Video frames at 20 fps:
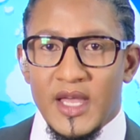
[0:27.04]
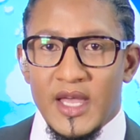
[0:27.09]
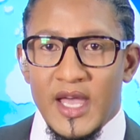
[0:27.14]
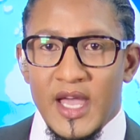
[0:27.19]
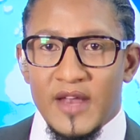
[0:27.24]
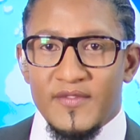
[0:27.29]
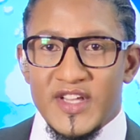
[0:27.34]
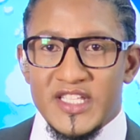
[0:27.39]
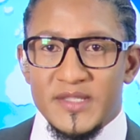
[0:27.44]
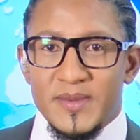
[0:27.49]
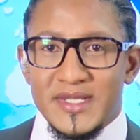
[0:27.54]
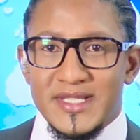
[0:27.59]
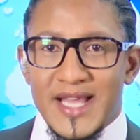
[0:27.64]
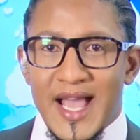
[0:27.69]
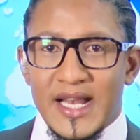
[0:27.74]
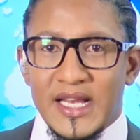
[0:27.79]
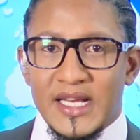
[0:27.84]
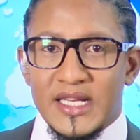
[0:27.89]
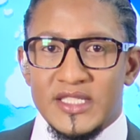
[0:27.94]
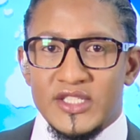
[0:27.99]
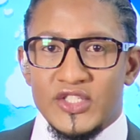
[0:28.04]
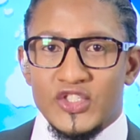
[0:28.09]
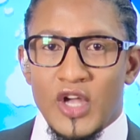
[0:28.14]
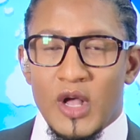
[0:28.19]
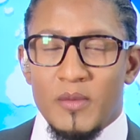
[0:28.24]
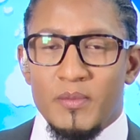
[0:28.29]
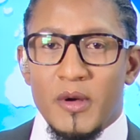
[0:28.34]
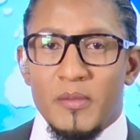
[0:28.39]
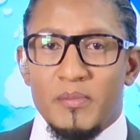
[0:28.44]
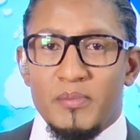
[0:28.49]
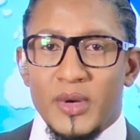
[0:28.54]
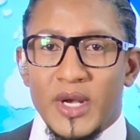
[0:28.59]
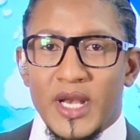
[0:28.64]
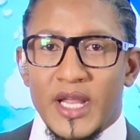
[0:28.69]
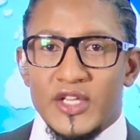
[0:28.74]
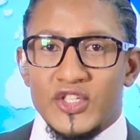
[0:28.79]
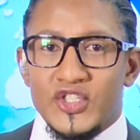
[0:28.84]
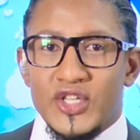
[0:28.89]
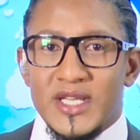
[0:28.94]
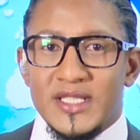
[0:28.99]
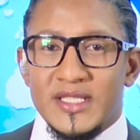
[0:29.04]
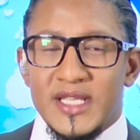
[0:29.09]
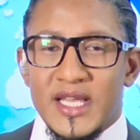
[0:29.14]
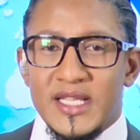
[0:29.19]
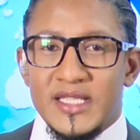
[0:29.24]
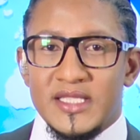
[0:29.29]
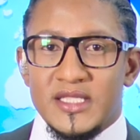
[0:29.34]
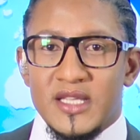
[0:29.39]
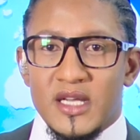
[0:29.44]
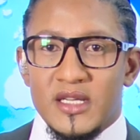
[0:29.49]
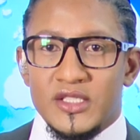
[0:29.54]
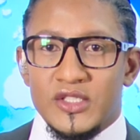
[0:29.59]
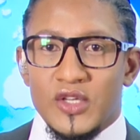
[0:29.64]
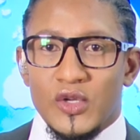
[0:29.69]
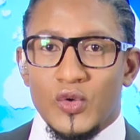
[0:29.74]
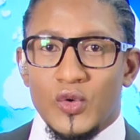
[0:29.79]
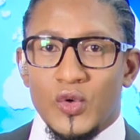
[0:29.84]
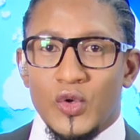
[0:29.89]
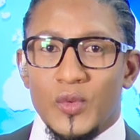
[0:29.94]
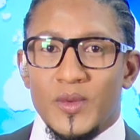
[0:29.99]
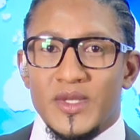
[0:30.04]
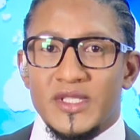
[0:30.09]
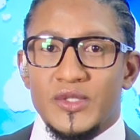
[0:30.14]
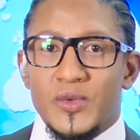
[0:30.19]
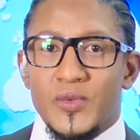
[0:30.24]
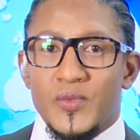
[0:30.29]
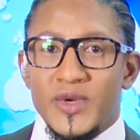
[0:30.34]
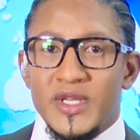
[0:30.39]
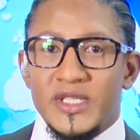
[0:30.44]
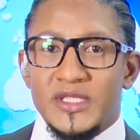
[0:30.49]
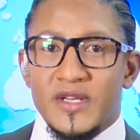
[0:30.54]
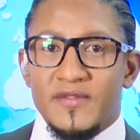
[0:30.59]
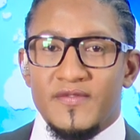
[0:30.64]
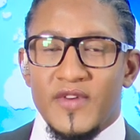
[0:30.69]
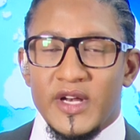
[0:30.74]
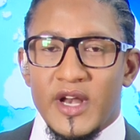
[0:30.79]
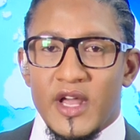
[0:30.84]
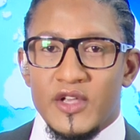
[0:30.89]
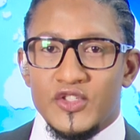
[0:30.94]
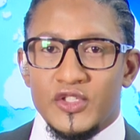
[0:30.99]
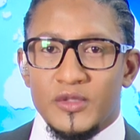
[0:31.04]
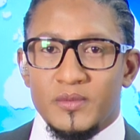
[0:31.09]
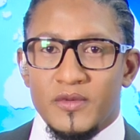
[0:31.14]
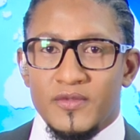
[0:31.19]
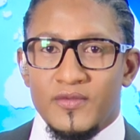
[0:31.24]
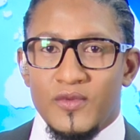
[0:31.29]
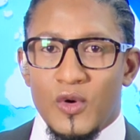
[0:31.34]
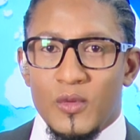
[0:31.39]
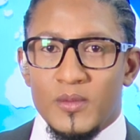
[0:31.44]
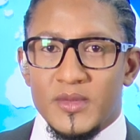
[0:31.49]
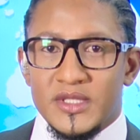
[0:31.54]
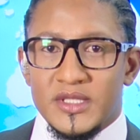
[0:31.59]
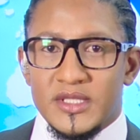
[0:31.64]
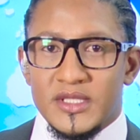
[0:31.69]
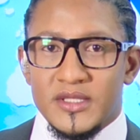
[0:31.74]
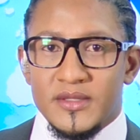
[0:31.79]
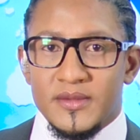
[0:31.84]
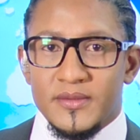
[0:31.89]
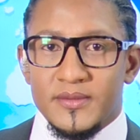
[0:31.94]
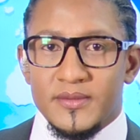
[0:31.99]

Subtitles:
Investment analyst Joel Pabulia shares insights on Woolworths' recent financial performance.